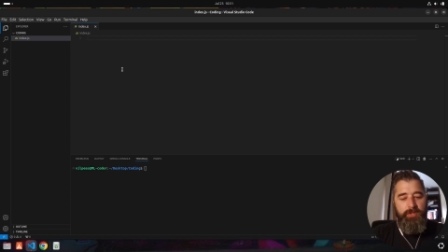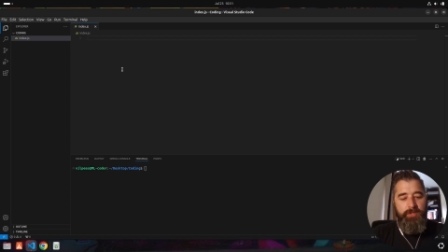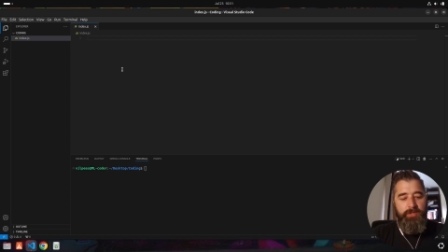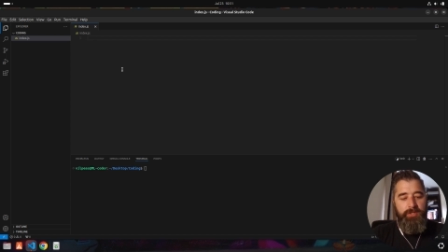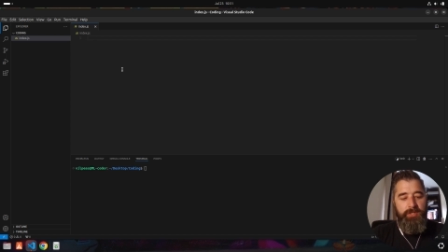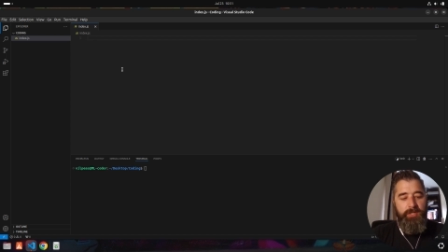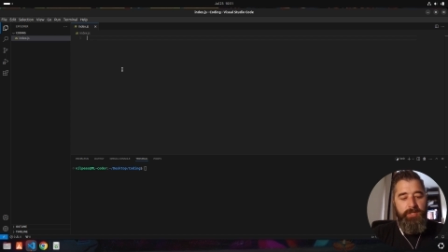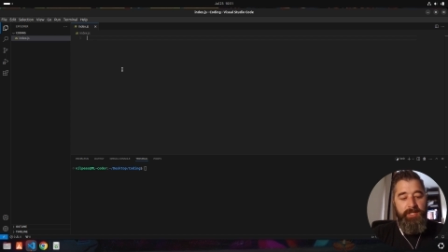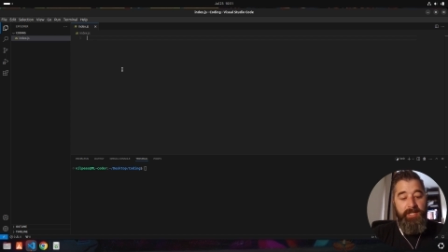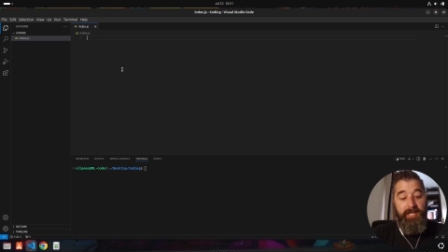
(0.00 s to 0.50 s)

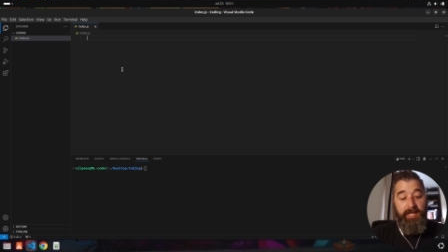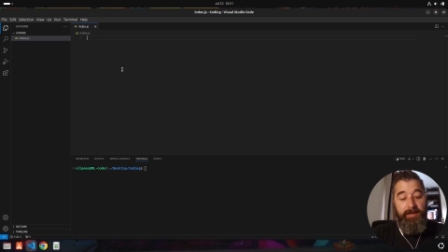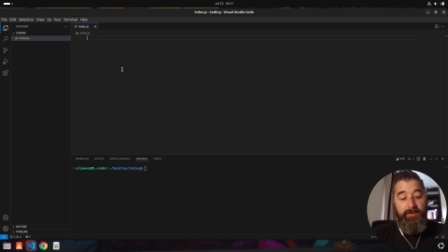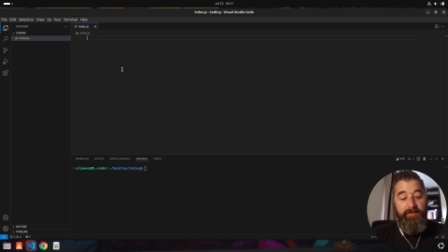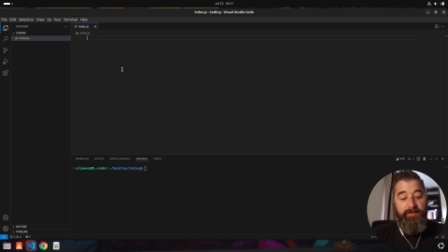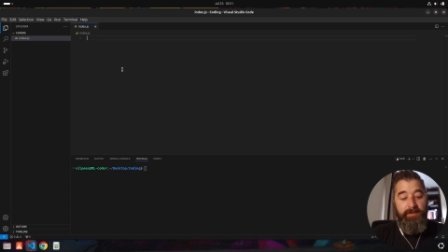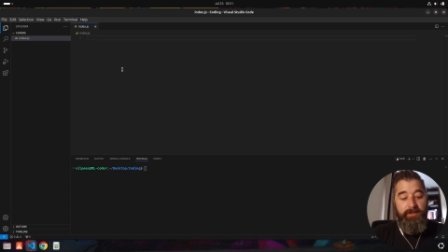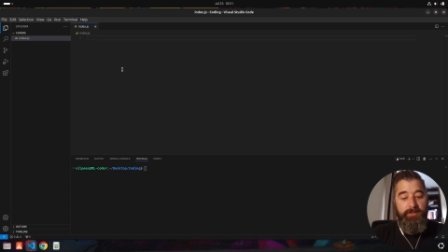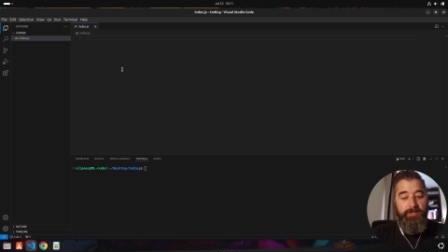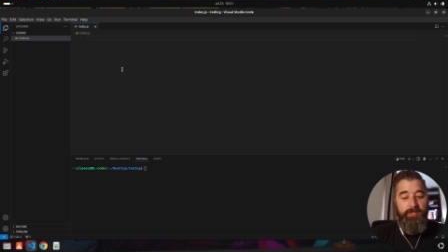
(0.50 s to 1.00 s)
To declare a
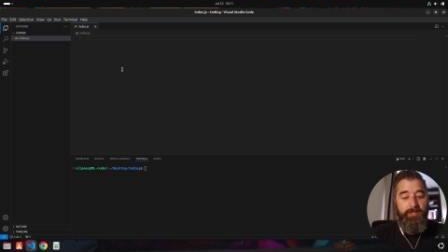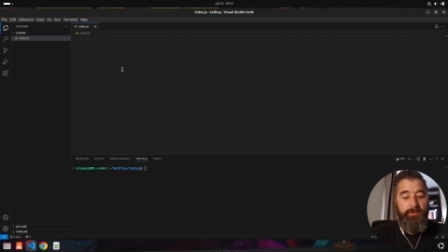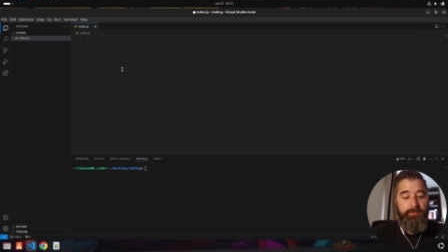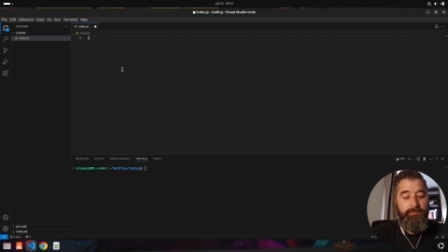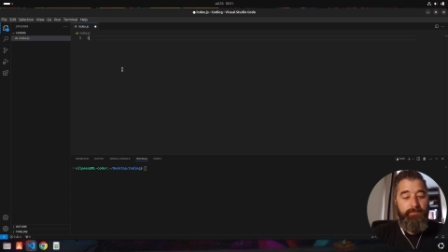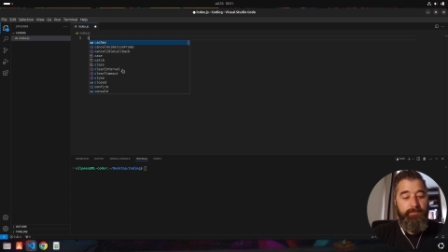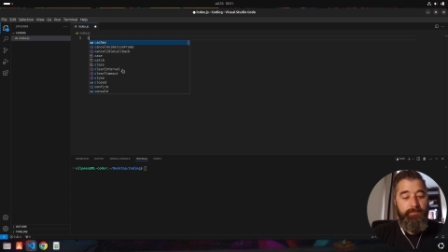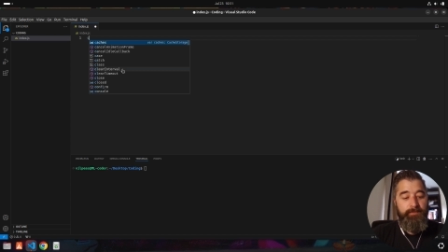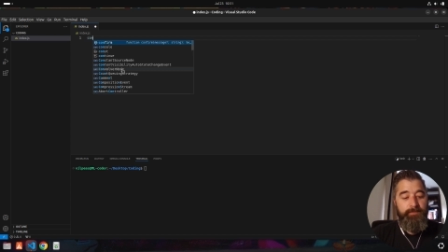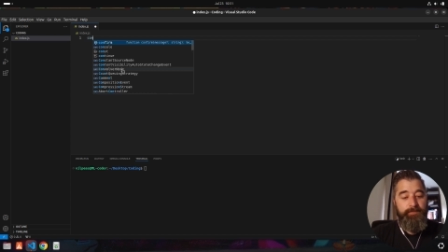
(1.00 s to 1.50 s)
function,
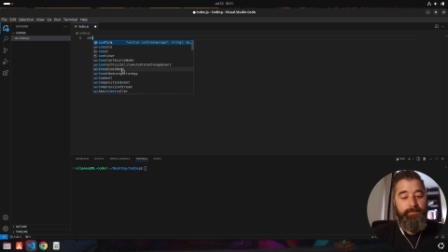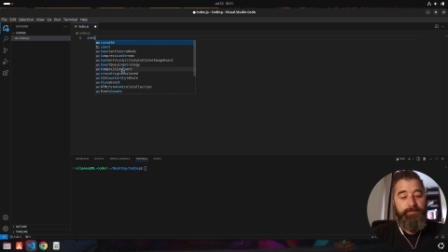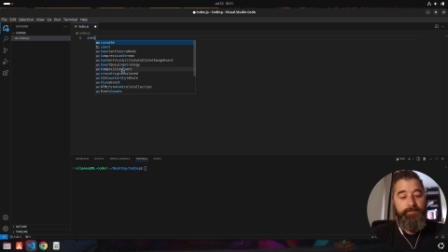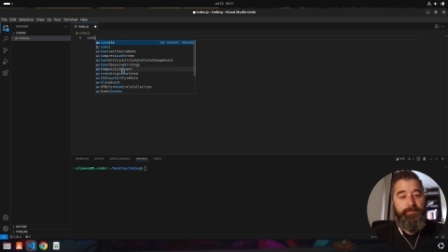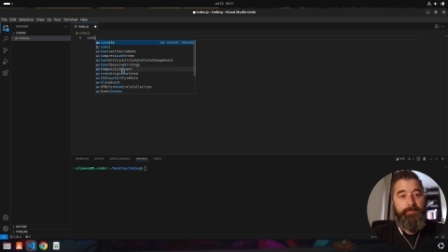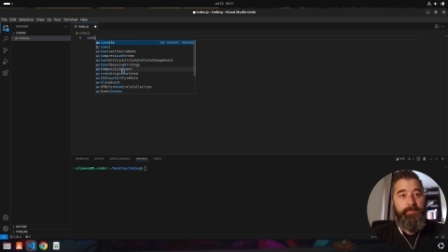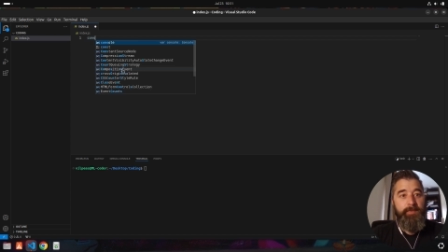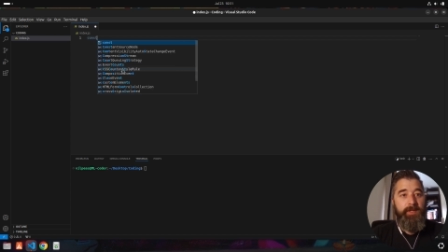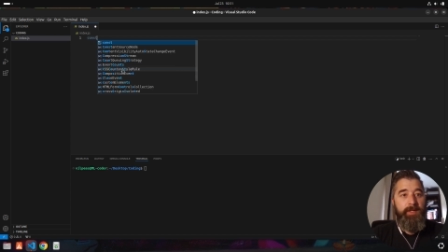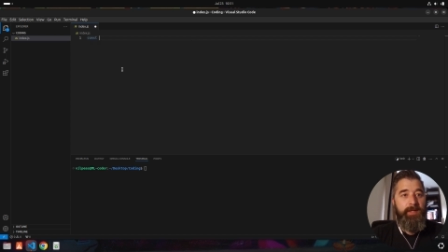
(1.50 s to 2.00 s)

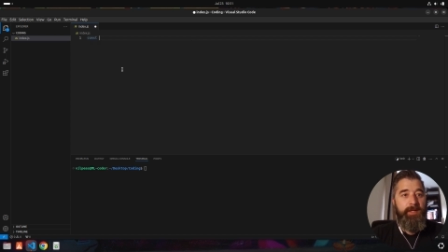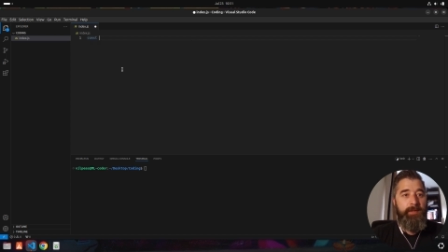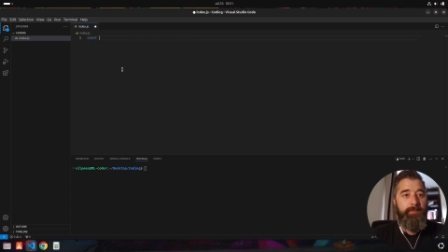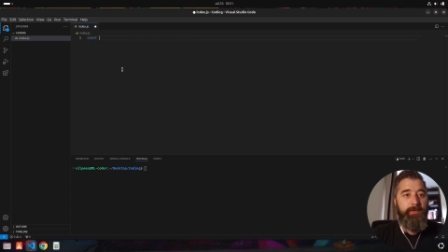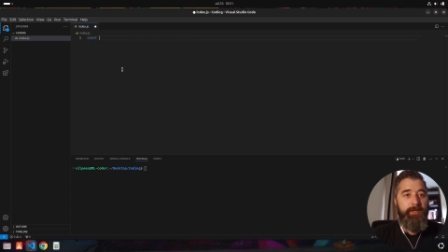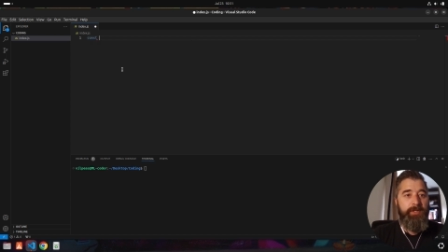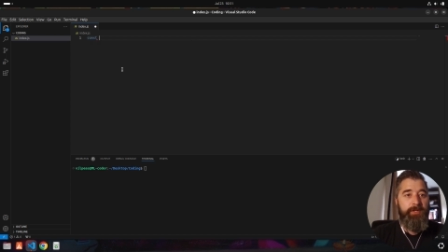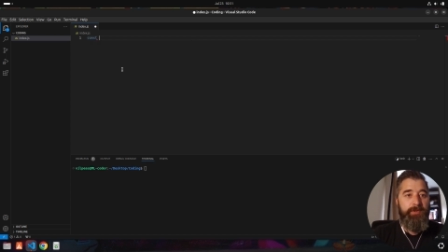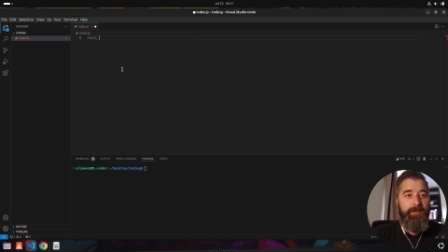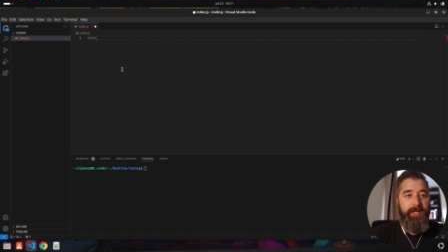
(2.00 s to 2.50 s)
I'm going to
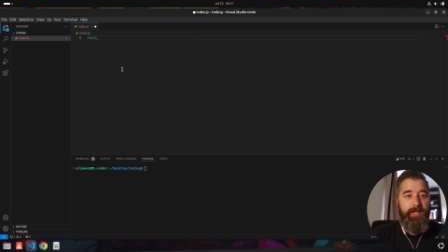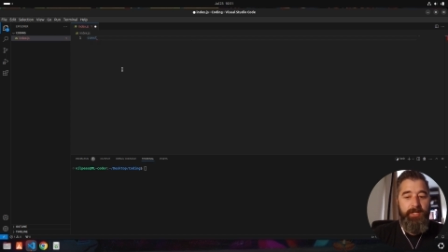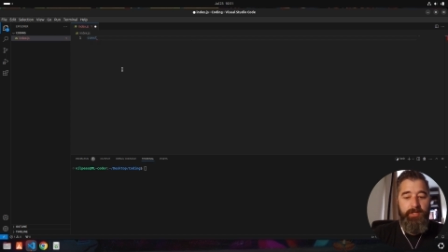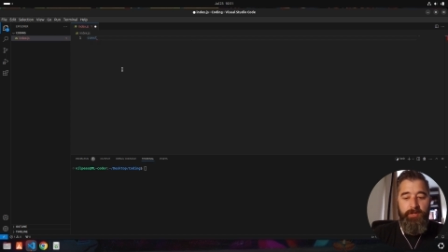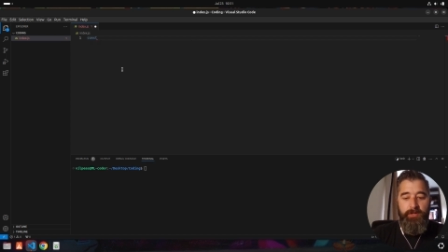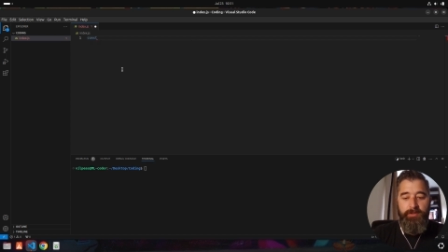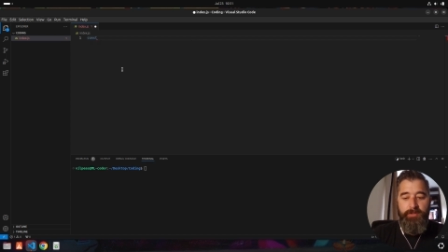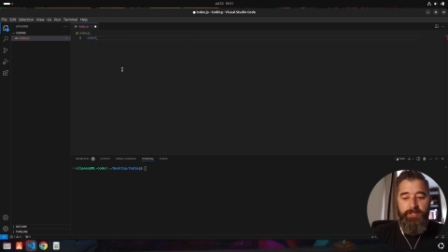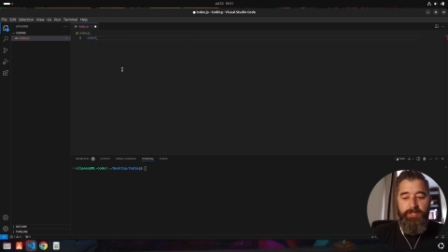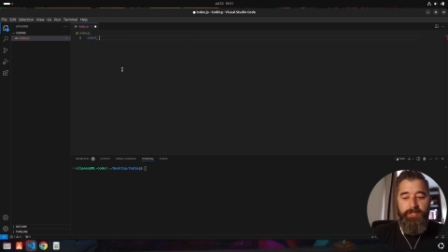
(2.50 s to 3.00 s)
create a
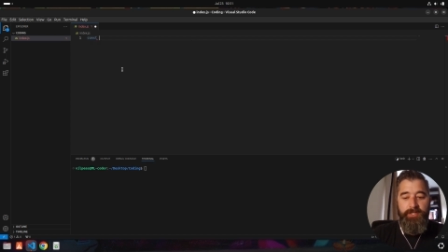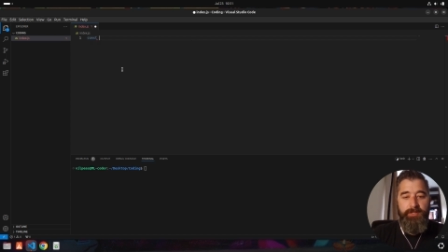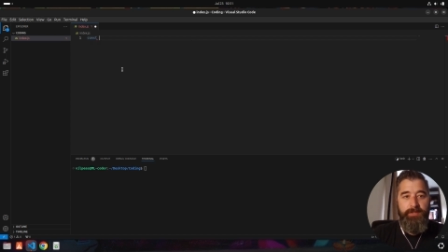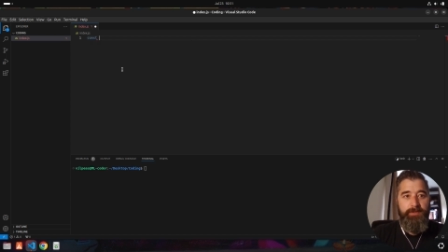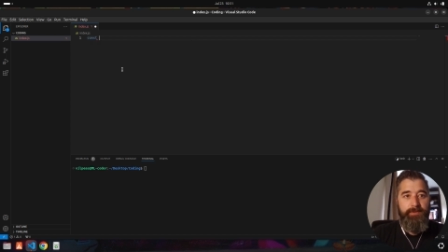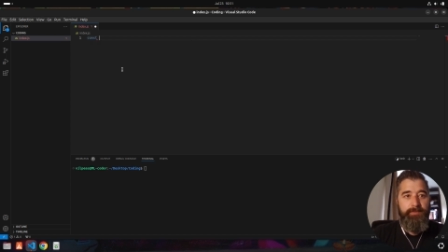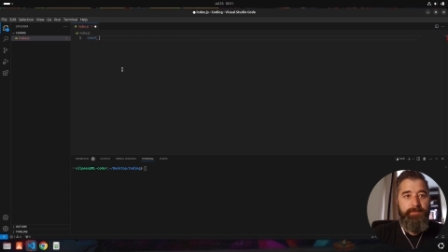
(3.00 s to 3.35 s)
constant.